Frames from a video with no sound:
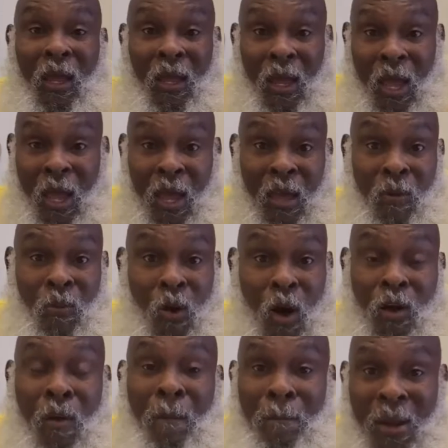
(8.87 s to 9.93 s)
Hey,
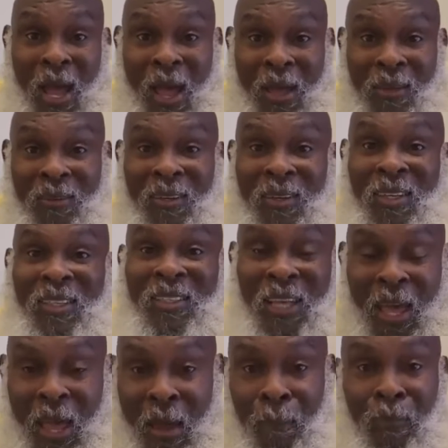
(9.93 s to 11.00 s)
welcome back
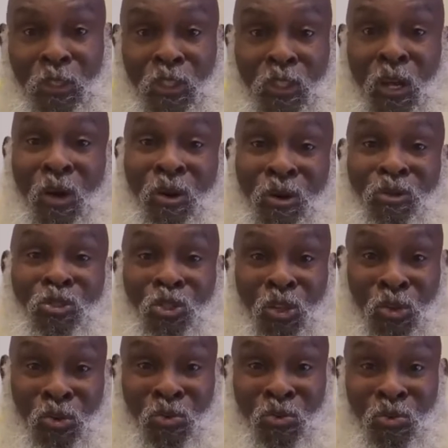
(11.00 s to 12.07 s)
to episode
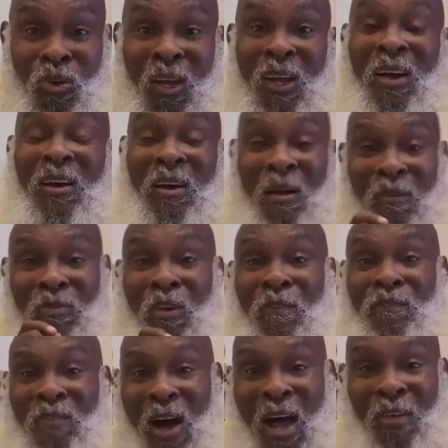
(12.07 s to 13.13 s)
2 of the
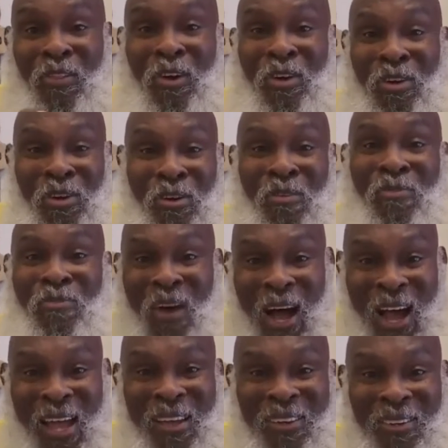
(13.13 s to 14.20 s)
Fatherhood
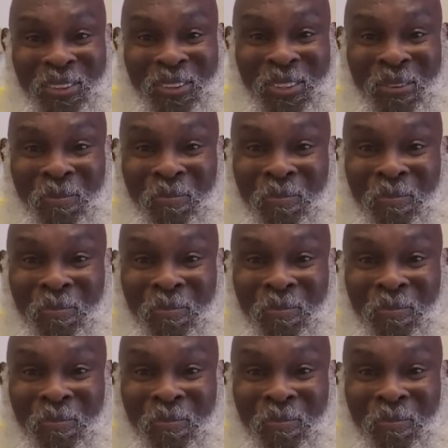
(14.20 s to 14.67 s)
Files.